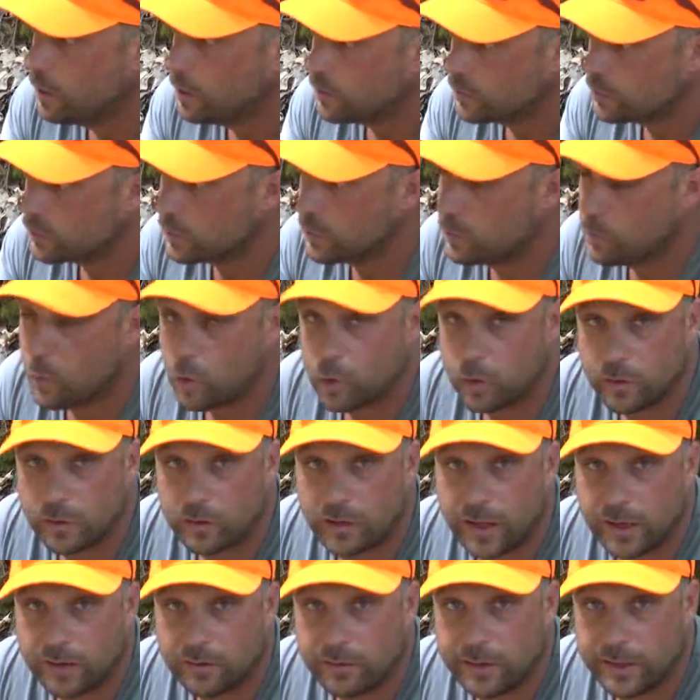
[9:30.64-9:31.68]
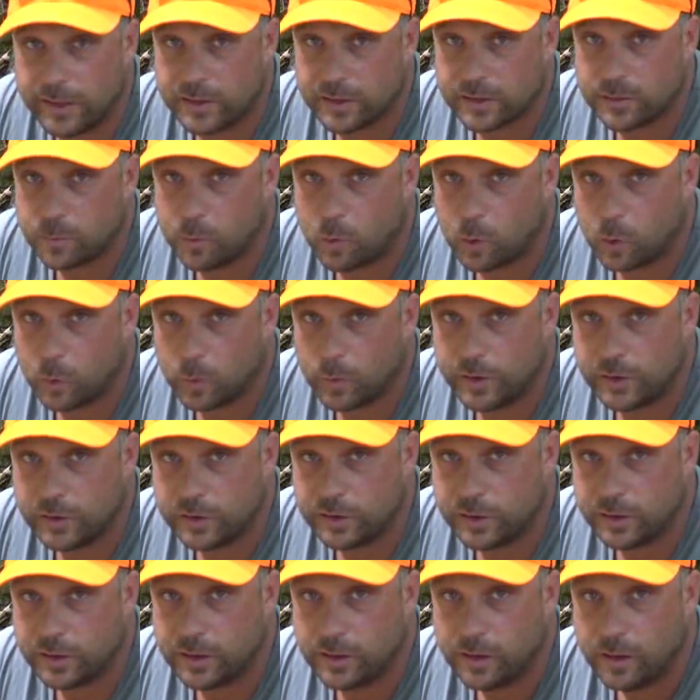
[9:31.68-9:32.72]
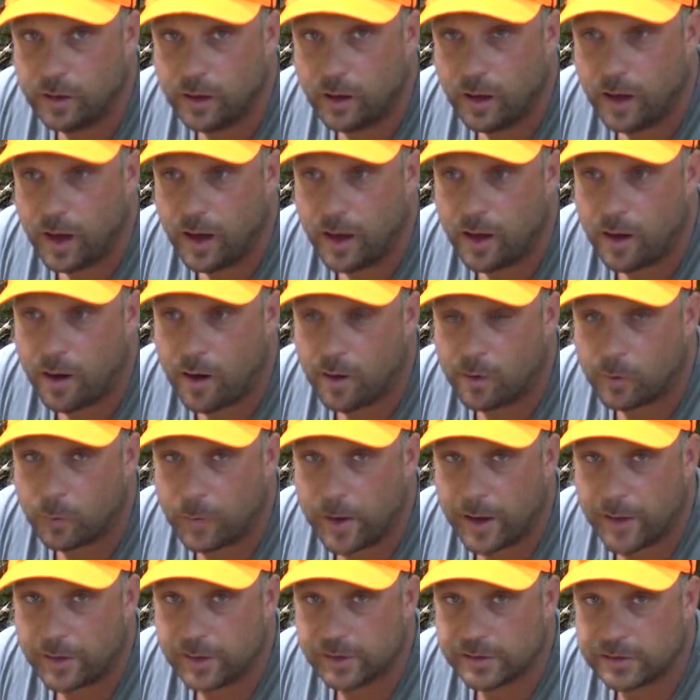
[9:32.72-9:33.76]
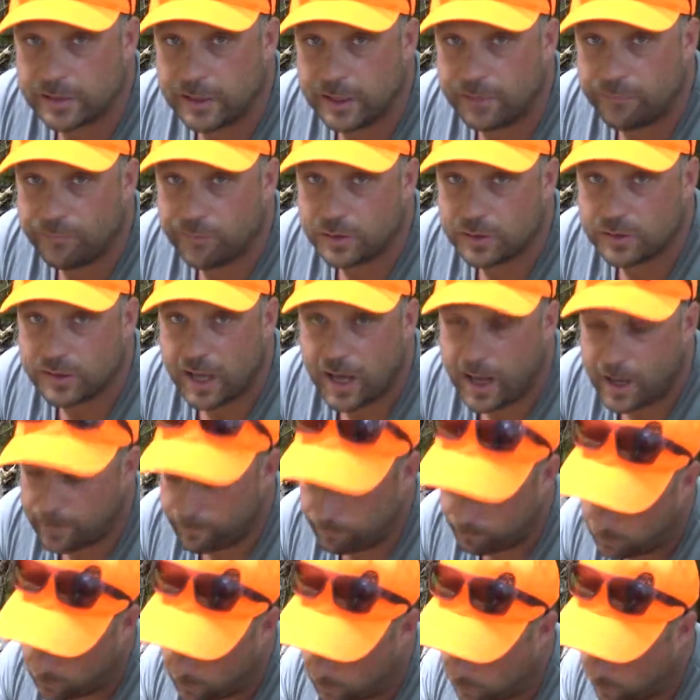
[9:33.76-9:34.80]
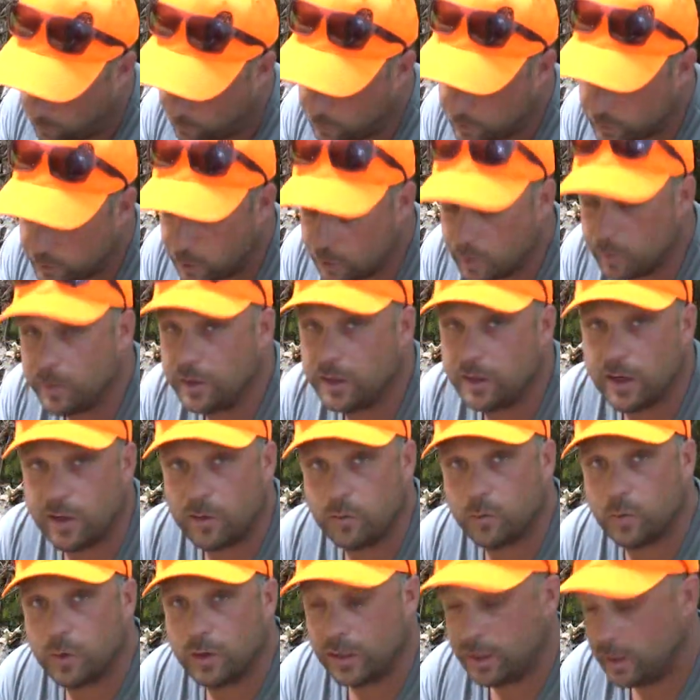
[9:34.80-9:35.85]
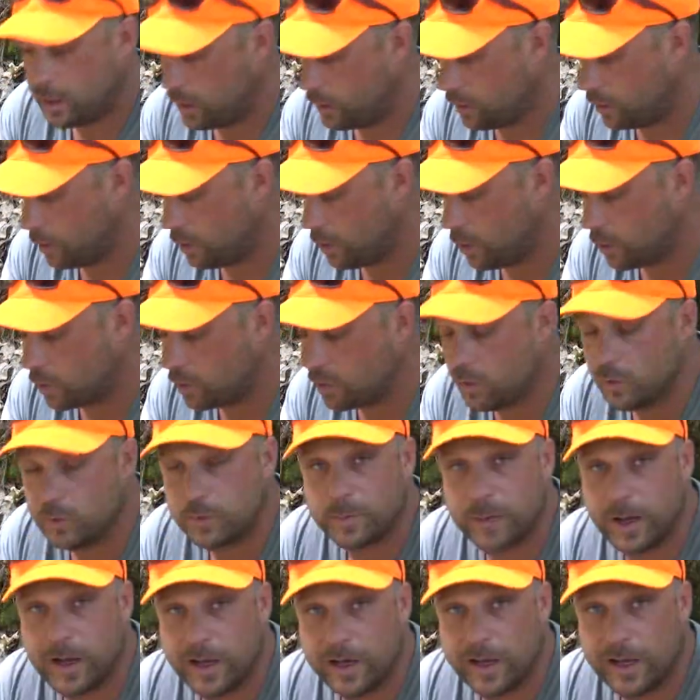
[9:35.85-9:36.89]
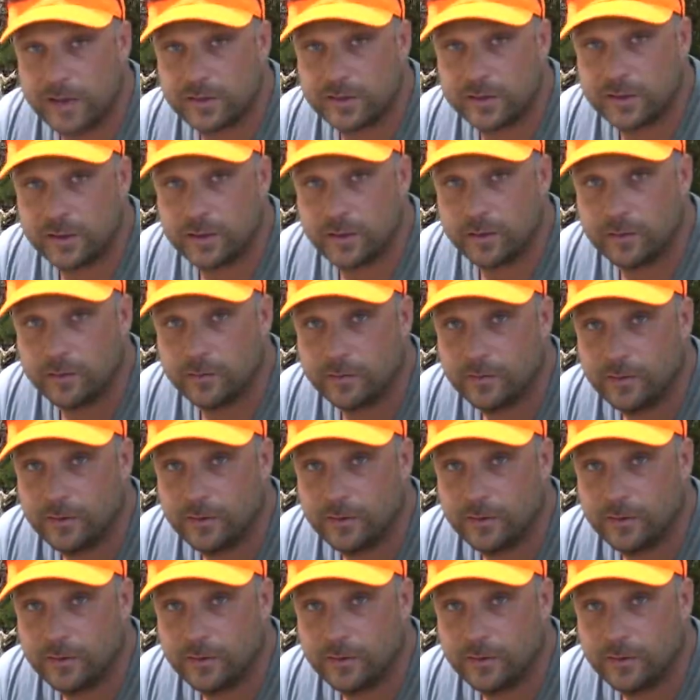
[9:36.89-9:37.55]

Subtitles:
So the more than likely is more reishi all around us. And if there's not, there's going to be another one here or close by next year.